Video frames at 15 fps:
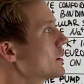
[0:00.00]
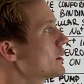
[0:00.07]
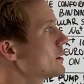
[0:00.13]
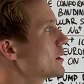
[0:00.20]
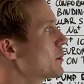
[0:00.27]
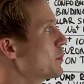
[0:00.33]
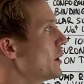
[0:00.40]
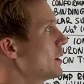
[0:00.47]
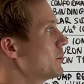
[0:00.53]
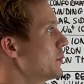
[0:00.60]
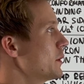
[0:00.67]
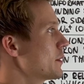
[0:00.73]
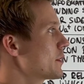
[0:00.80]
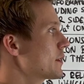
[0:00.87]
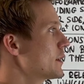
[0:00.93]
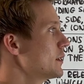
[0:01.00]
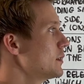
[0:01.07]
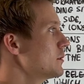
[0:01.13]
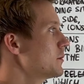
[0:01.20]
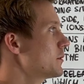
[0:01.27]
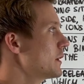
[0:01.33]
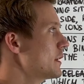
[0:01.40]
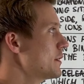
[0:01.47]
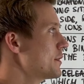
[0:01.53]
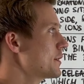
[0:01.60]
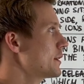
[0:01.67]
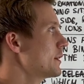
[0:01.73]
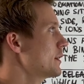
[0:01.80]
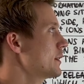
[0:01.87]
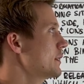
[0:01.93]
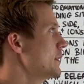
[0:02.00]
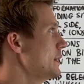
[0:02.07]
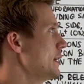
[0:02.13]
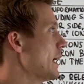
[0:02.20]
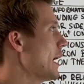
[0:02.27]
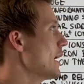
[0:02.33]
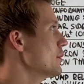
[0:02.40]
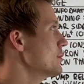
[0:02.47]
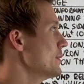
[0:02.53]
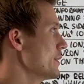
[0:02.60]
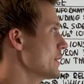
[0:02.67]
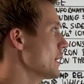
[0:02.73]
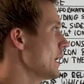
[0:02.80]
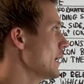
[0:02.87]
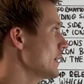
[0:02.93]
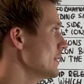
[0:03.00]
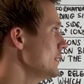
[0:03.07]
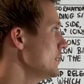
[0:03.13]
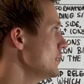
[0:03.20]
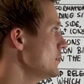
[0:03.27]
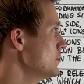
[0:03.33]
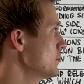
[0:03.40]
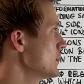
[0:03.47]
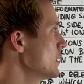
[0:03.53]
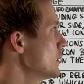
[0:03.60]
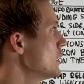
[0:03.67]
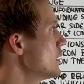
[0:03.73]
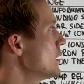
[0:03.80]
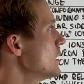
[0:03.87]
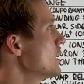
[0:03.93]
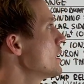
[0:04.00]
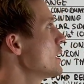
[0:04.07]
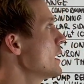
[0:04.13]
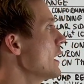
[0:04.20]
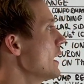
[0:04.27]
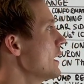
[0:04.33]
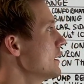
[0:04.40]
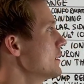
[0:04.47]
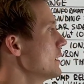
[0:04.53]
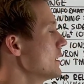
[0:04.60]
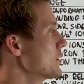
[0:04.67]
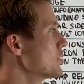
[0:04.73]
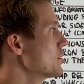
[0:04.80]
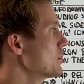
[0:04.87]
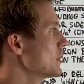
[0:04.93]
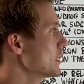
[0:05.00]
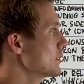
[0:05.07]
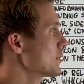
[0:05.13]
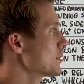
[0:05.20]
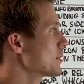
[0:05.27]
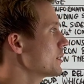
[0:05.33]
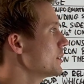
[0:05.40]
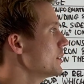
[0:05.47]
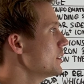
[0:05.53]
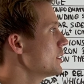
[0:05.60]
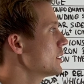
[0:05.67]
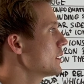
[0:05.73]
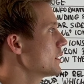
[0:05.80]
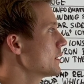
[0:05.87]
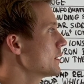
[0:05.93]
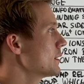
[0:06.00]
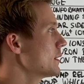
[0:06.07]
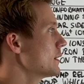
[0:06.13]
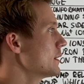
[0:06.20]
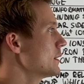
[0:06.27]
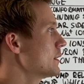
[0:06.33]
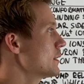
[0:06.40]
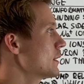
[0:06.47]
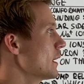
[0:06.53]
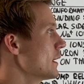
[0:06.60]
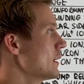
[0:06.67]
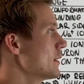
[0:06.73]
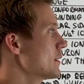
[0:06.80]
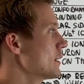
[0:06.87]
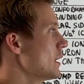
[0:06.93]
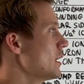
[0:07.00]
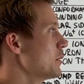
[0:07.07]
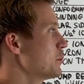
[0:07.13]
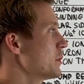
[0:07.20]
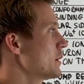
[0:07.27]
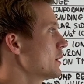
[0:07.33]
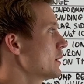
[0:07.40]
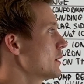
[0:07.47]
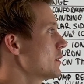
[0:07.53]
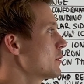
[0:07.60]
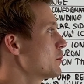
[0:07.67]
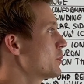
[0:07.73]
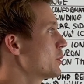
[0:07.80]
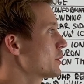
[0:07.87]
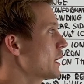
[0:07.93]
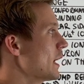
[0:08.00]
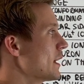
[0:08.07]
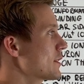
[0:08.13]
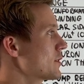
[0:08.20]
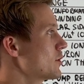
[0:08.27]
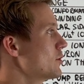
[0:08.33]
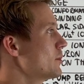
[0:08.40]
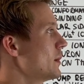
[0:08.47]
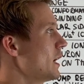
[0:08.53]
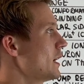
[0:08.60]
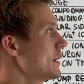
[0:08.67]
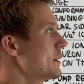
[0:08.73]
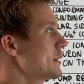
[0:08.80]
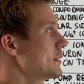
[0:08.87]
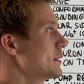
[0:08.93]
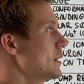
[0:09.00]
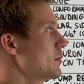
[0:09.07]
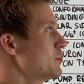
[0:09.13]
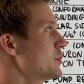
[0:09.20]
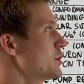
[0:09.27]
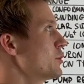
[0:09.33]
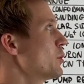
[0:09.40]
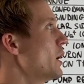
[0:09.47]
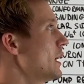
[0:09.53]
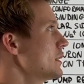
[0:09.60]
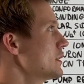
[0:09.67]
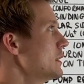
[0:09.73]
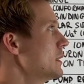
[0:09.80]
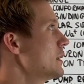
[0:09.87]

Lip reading: the pump is still facing the outside, and as you can see, it takes up potassium ion number 1